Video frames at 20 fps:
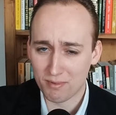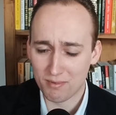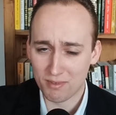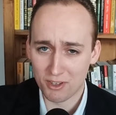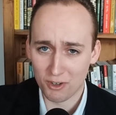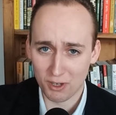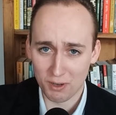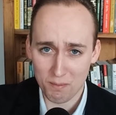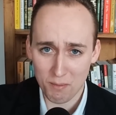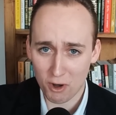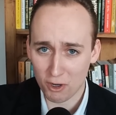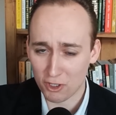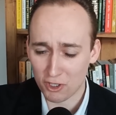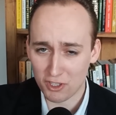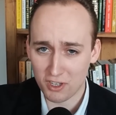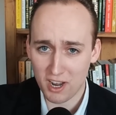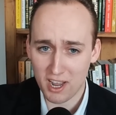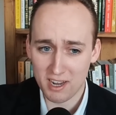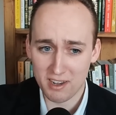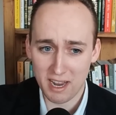during
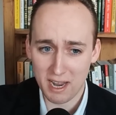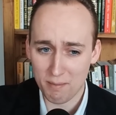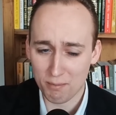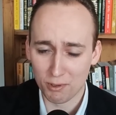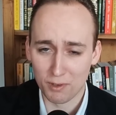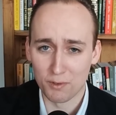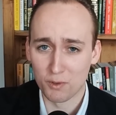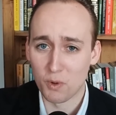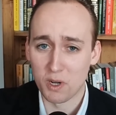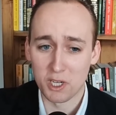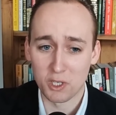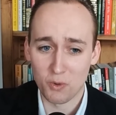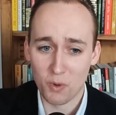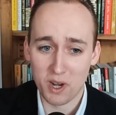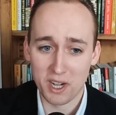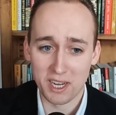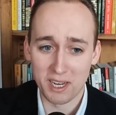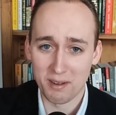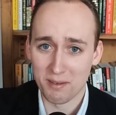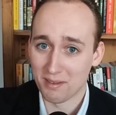March and April of
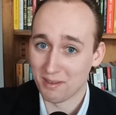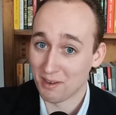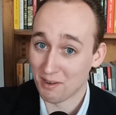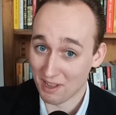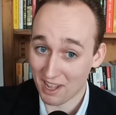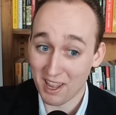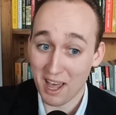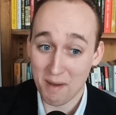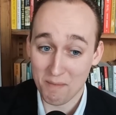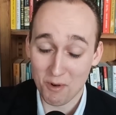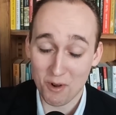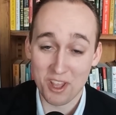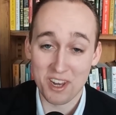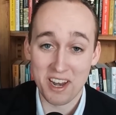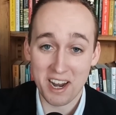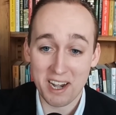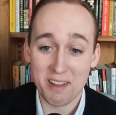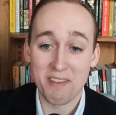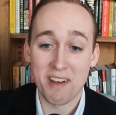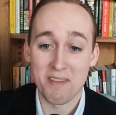2020? A lot more than
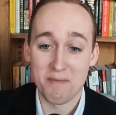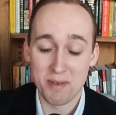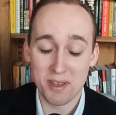95